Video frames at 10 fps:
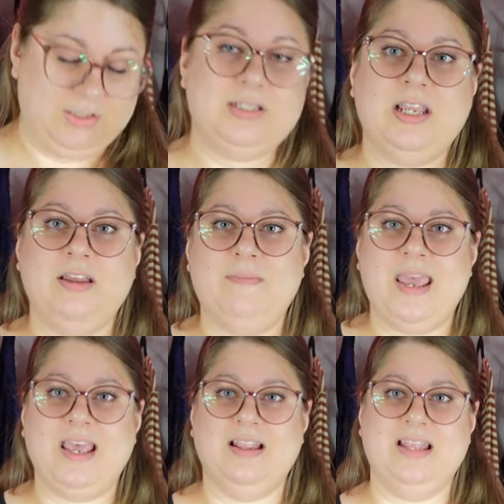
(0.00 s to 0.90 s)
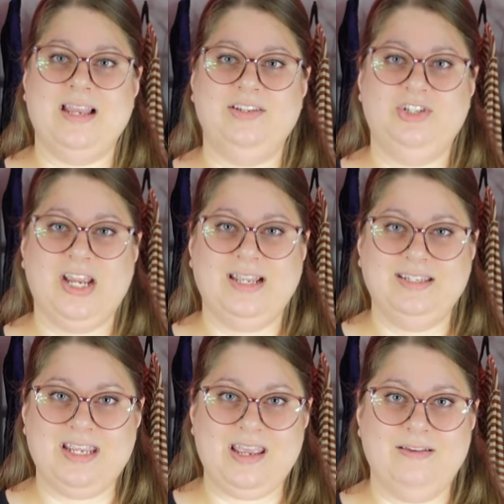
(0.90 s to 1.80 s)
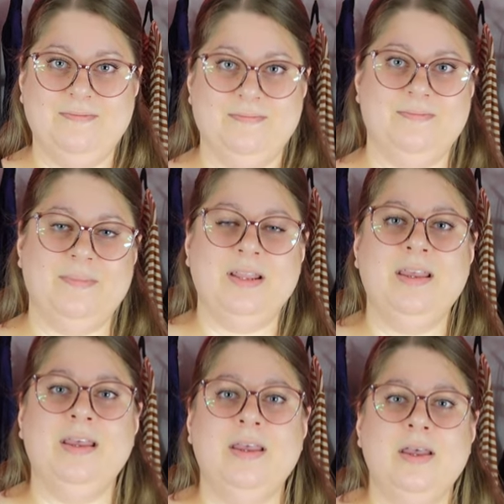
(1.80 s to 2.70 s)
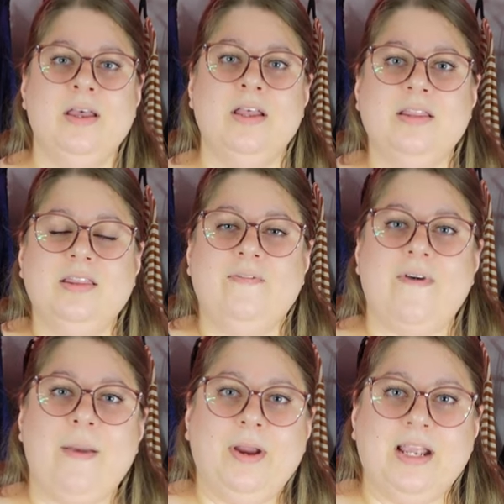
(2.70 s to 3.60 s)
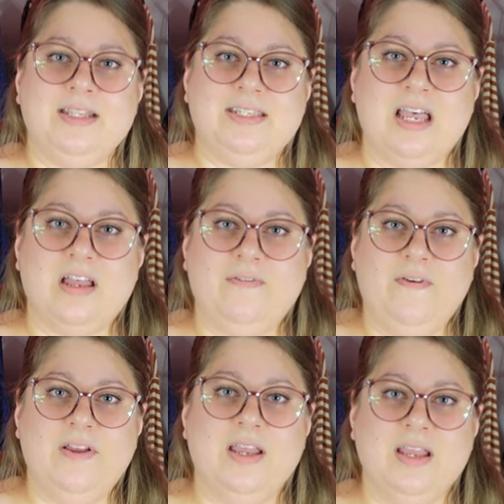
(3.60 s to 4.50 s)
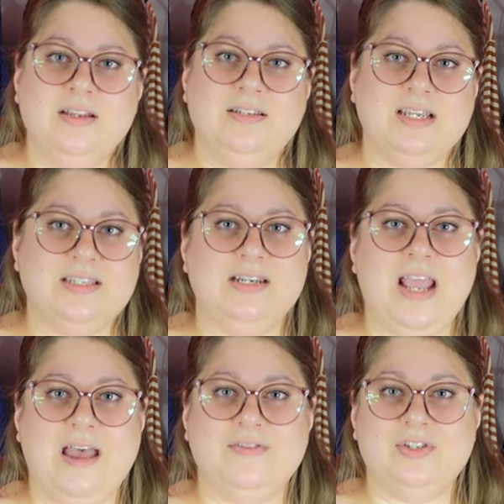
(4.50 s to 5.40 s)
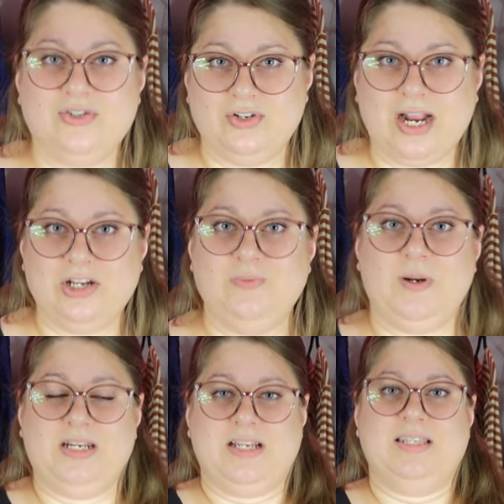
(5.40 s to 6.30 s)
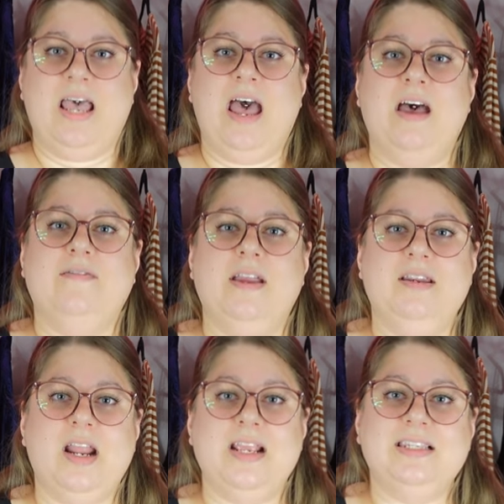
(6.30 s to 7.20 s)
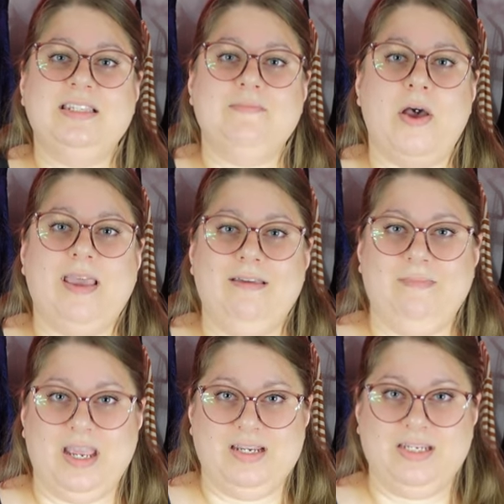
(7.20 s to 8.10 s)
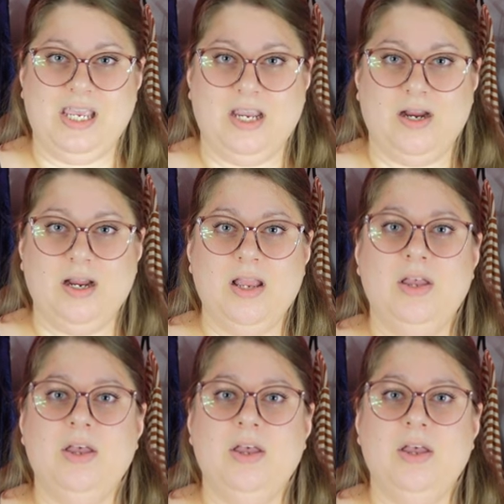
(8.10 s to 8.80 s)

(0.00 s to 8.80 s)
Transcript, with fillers: to make it less chesty. The fabric itself doesn't have stretch, but it does have a nice smocking band here.